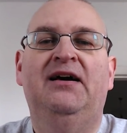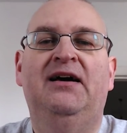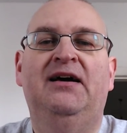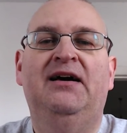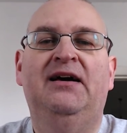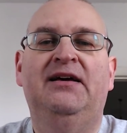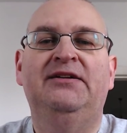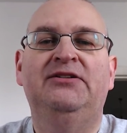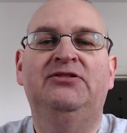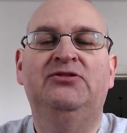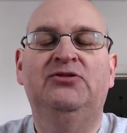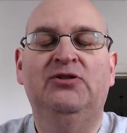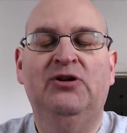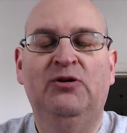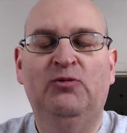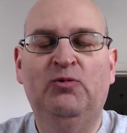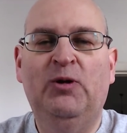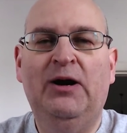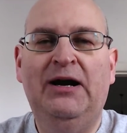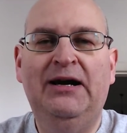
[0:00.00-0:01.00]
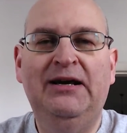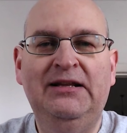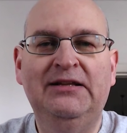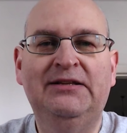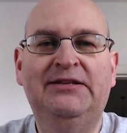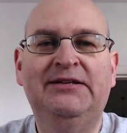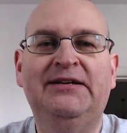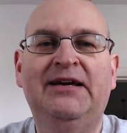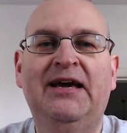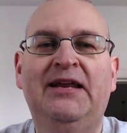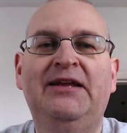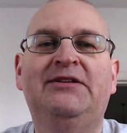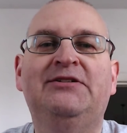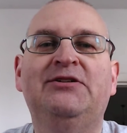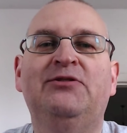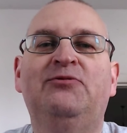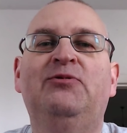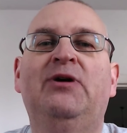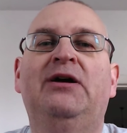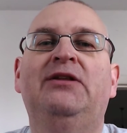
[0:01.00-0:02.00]
and it took a while to get it
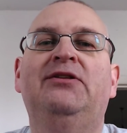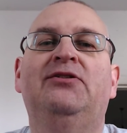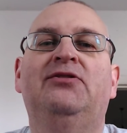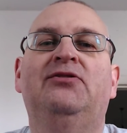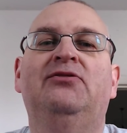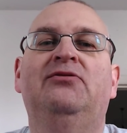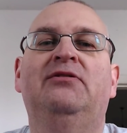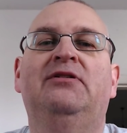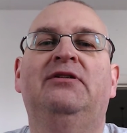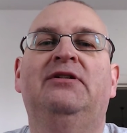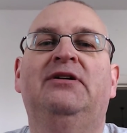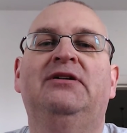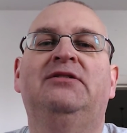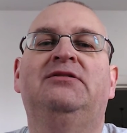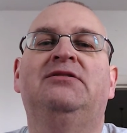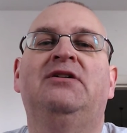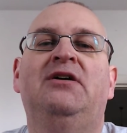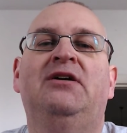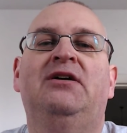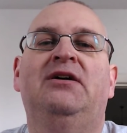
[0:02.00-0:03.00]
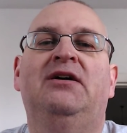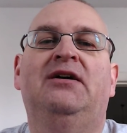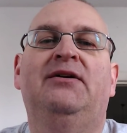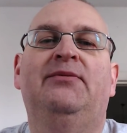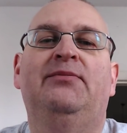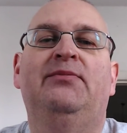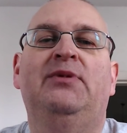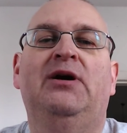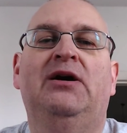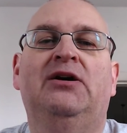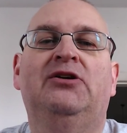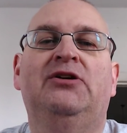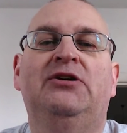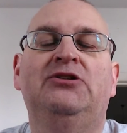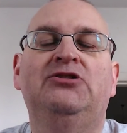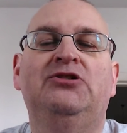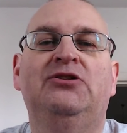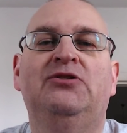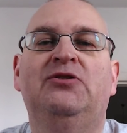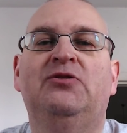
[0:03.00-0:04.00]
to run through the night, um,
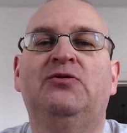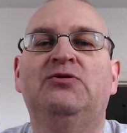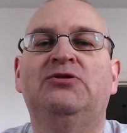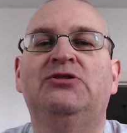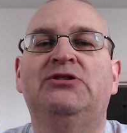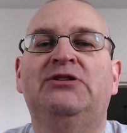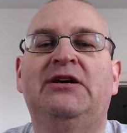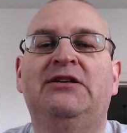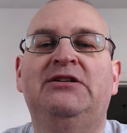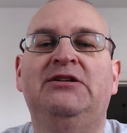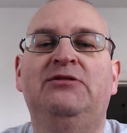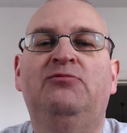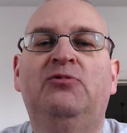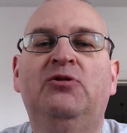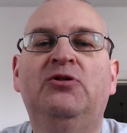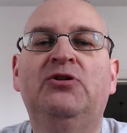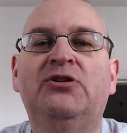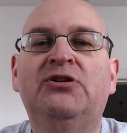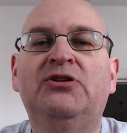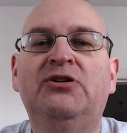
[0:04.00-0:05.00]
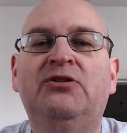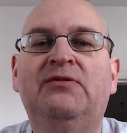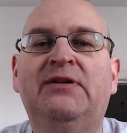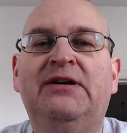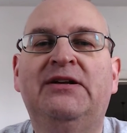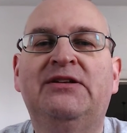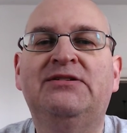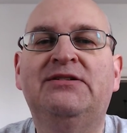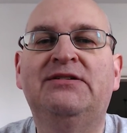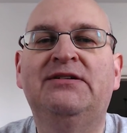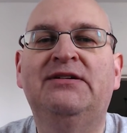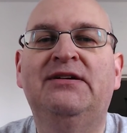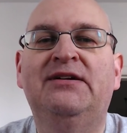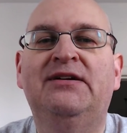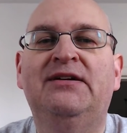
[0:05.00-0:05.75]
crunching those SETI work units.